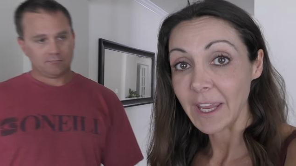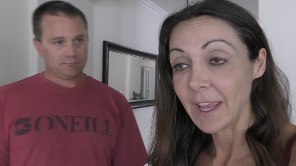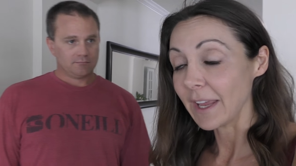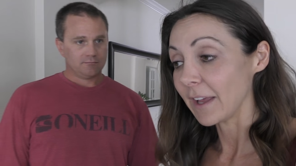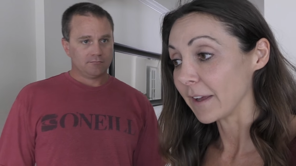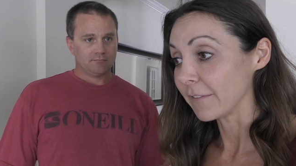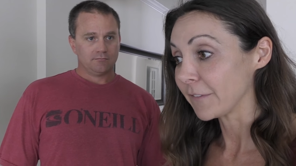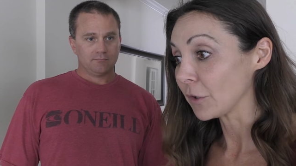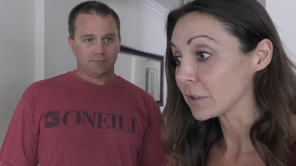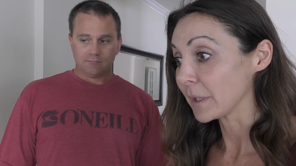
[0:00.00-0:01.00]
Speaker 1: get
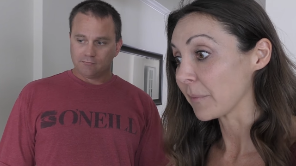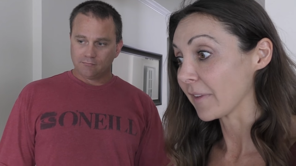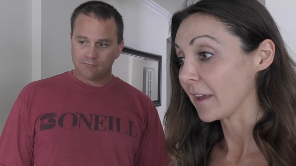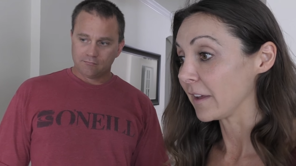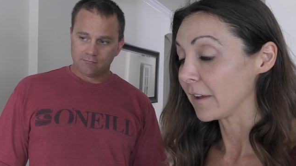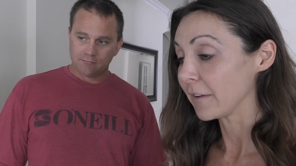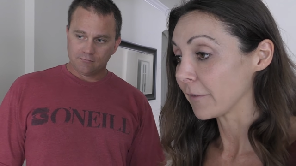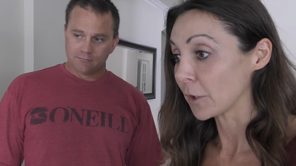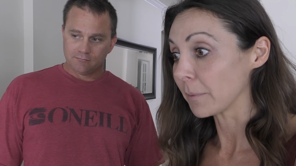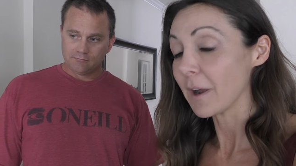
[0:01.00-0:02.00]
a few clips
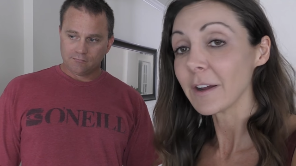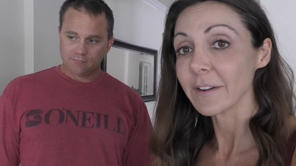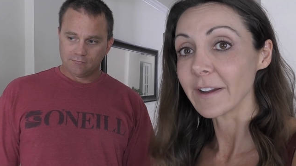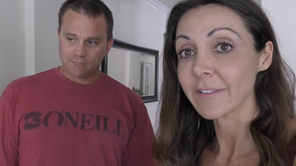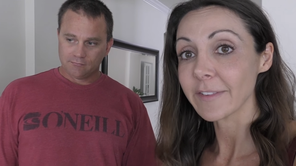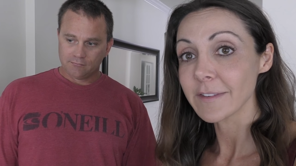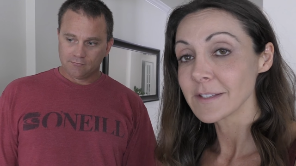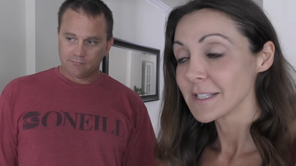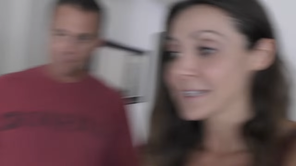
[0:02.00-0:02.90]
of her progress. Yeah,